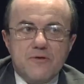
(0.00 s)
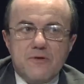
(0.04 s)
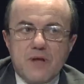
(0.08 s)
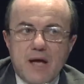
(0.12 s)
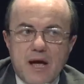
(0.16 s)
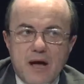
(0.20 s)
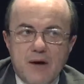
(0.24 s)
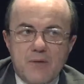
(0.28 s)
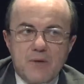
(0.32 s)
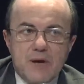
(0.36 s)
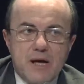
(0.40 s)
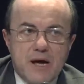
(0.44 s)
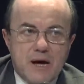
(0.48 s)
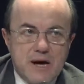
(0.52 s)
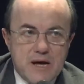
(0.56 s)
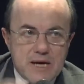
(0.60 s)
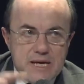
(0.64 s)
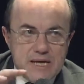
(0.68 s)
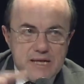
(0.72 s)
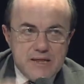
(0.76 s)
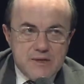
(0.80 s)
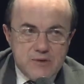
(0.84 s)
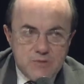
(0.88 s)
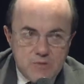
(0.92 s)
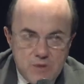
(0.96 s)
area
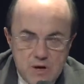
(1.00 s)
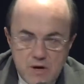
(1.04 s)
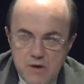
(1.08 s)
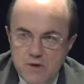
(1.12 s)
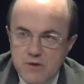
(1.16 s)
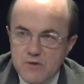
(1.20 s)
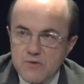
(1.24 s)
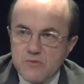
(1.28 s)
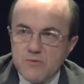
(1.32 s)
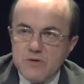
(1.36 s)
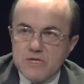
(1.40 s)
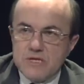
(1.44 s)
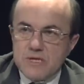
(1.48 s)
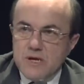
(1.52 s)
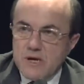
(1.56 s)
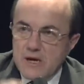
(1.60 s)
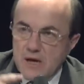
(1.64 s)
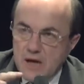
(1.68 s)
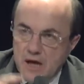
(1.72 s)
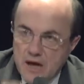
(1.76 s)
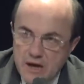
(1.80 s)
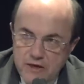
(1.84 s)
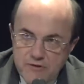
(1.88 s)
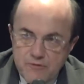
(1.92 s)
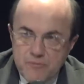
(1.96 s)
in the world, with a
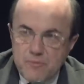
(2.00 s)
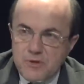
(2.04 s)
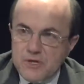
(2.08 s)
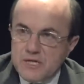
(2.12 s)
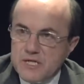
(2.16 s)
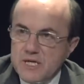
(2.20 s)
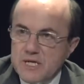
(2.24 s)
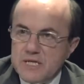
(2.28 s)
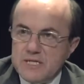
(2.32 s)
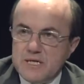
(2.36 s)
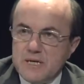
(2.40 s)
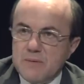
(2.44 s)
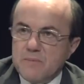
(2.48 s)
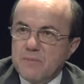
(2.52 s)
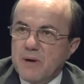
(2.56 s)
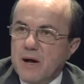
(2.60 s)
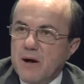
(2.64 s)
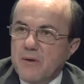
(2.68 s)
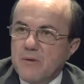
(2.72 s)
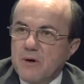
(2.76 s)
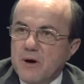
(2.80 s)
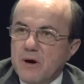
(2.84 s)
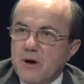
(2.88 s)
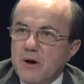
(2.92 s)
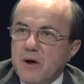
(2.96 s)
lot of purchasing
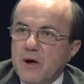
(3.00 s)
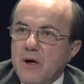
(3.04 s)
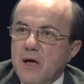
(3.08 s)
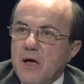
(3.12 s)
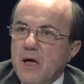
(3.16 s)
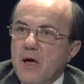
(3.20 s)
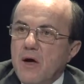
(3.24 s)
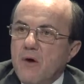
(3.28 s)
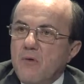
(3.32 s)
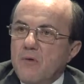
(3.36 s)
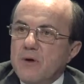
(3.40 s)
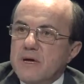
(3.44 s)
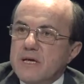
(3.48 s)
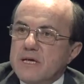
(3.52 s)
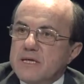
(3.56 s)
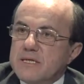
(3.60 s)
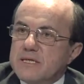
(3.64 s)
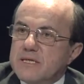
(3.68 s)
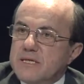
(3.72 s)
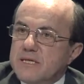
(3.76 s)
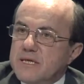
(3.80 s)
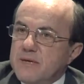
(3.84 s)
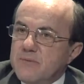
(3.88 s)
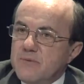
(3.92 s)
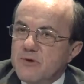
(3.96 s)
power,
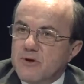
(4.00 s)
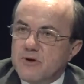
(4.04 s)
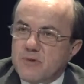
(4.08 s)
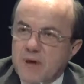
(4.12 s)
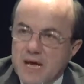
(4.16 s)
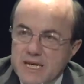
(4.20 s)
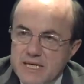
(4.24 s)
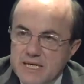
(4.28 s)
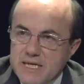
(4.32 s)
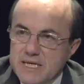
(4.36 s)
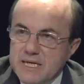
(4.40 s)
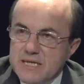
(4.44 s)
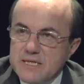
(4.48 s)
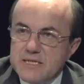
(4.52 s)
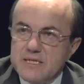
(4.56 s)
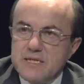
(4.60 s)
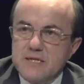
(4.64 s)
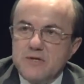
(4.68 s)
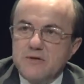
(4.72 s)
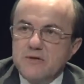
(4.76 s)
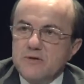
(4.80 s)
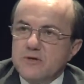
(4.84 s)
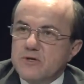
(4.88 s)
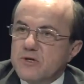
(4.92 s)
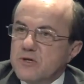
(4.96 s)
with democratic
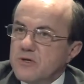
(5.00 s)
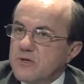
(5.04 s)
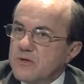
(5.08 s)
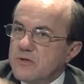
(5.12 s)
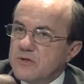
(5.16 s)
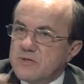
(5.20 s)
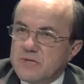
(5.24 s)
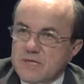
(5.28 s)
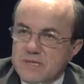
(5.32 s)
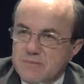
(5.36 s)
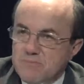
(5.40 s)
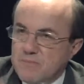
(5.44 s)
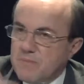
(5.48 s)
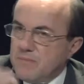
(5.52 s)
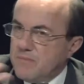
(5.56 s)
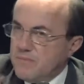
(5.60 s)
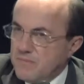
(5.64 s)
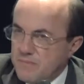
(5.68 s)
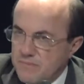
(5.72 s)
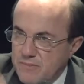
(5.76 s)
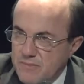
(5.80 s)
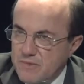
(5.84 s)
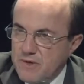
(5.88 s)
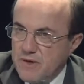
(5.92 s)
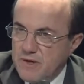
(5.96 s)
institutions,
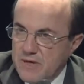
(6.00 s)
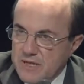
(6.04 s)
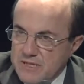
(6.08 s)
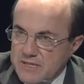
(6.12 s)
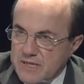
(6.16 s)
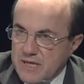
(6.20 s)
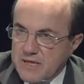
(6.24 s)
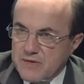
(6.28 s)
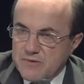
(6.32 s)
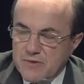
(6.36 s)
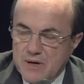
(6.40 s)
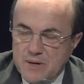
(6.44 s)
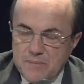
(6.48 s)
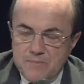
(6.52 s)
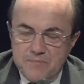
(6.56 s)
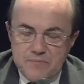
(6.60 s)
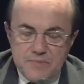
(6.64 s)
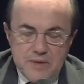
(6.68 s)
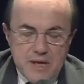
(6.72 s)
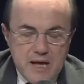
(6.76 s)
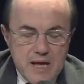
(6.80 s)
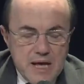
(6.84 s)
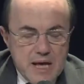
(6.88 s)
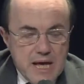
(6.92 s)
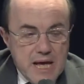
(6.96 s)
etc.
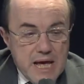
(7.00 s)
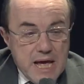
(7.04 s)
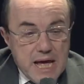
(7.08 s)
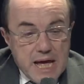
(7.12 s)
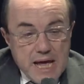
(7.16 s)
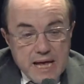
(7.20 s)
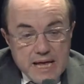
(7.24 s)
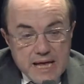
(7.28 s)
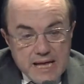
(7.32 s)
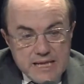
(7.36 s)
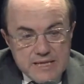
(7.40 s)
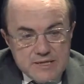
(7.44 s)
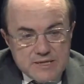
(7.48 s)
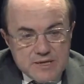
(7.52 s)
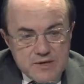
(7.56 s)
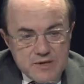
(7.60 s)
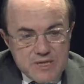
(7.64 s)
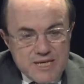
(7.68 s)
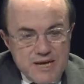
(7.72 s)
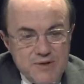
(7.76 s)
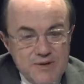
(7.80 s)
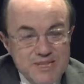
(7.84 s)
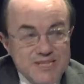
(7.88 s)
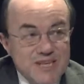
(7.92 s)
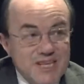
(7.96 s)
And so
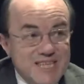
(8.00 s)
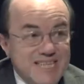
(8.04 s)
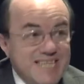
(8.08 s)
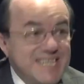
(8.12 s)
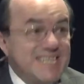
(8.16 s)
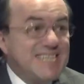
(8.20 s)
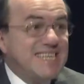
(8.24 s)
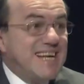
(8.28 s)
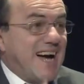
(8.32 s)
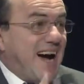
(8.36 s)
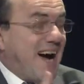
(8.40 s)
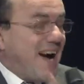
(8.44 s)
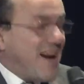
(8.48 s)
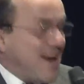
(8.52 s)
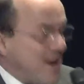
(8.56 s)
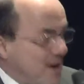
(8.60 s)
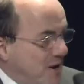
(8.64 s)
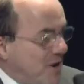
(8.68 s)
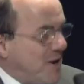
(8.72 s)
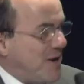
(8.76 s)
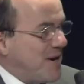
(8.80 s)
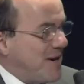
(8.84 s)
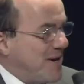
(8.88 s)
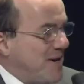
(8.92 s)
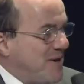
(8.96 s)
there is a
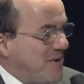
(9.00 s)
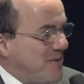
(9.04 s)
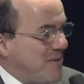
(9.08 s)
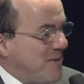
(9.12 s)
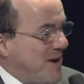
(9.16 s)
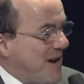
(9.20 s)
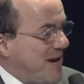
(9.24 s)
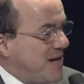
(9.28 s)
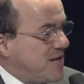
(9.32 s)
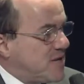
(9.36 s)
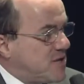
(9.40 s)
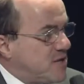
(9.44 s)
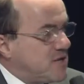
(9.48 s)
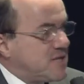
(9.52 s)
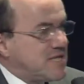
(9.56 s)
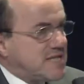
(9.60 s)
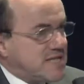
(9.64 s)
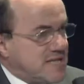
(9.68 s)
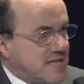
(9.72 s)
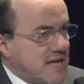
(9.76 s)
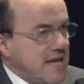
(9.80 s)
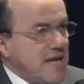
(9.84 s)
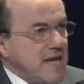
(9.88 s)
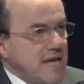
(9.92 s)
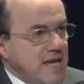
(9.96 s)
desire, in a way, to
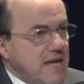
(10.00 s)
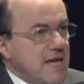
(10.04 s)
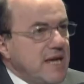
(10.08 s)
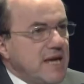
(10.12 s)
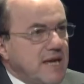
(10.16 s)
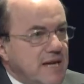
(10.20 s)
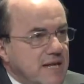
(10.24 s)
see